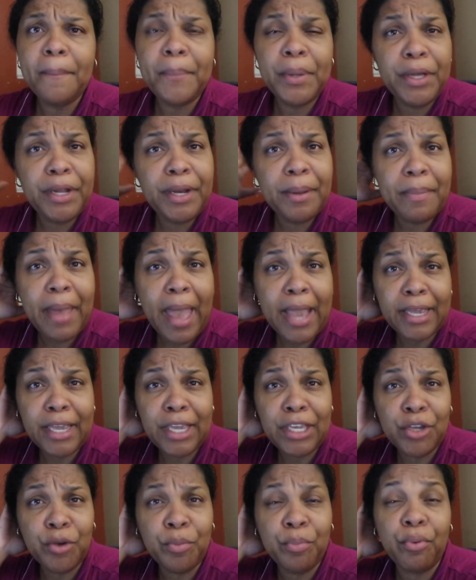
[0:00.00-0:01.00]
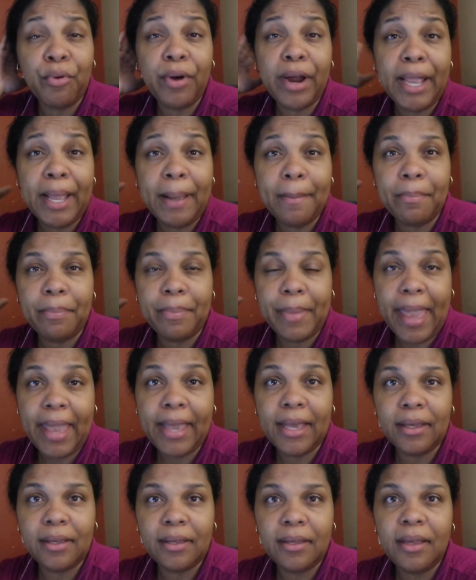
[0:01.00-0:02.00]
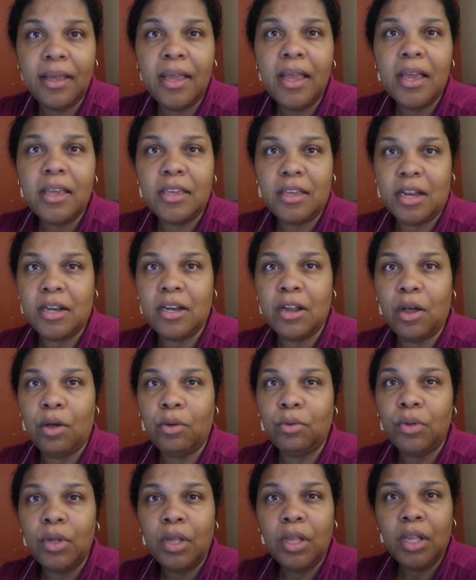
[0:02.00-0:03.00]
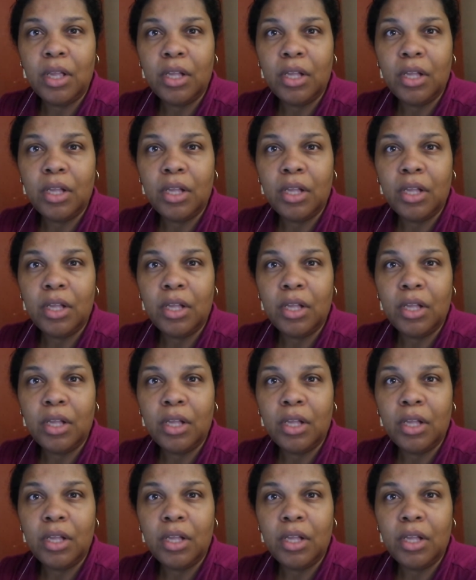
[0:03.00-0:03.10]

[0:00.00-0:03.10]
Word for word: put it back in your brain bank, you know.